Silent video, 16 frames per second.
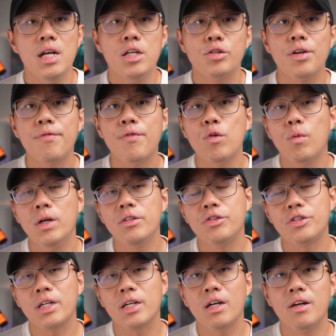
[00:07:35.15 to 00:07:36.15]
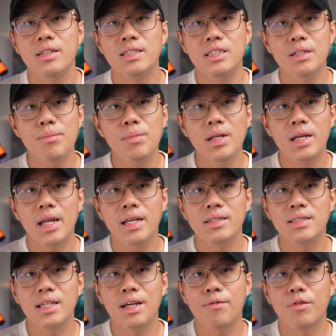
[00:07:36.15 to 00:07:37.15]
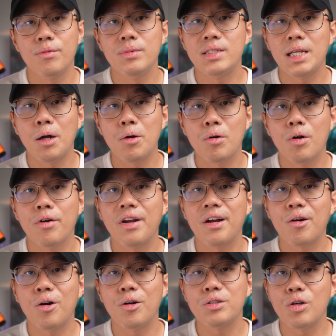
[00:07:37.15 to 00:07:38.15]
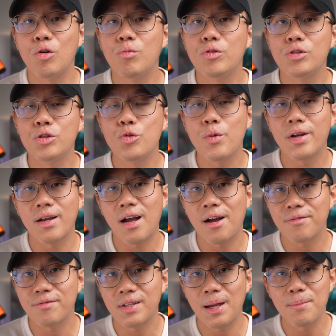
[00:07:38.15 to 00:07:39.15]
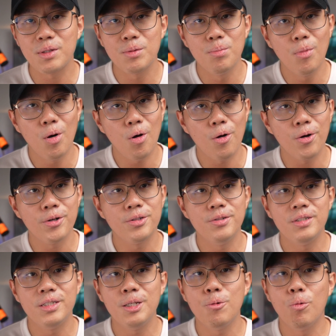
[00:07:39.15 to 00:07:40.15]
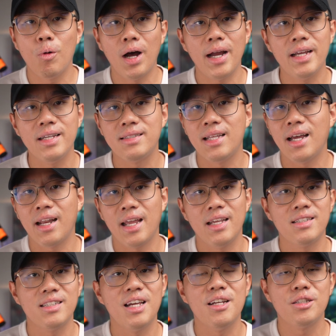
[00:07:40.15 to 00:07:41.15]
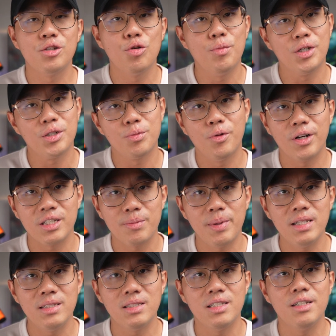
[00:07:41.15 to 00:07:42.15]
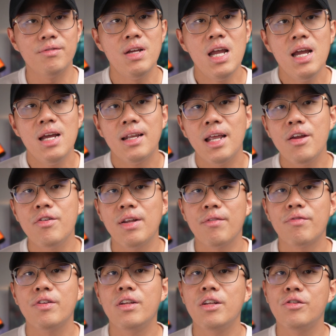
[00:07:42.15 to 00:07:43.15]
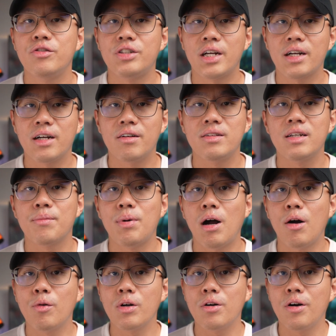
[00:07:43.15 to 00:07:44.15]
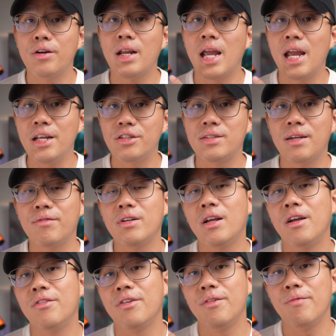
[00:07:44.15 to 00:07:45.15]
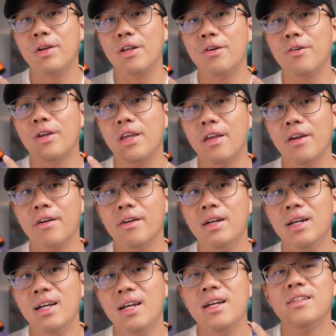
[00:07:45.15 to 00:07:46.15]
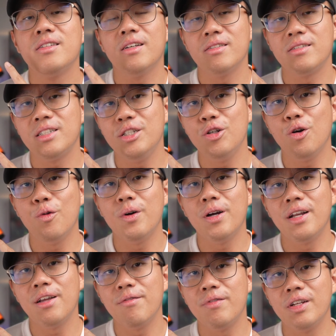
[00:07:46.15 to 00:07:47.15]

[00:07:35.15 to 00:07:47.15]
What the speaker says: So if you want to check out a similar headset from Soundcore that costs almost 2.5 times more to see why is that headset so much more expensive, then you definitely need to check out the PowerCon H700 video here. So I'll see you over at that